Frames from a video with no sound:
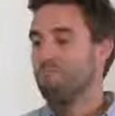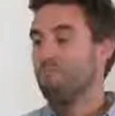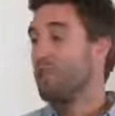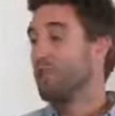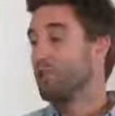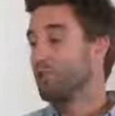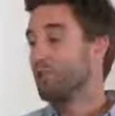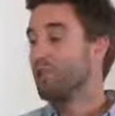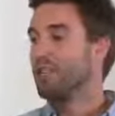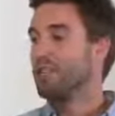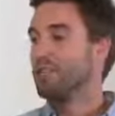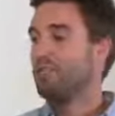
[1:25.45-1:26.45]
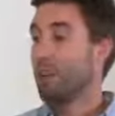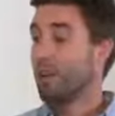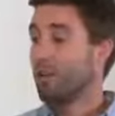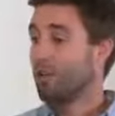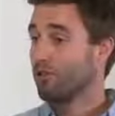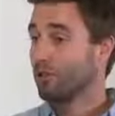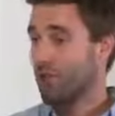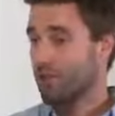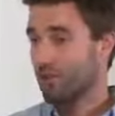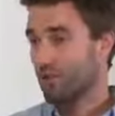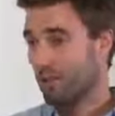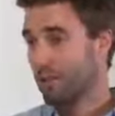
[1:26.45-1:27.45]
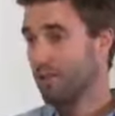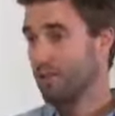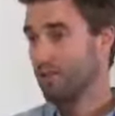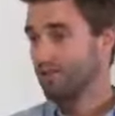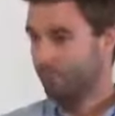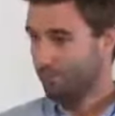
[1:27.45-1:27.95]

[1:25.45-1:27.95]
really enjoy is working on case studies.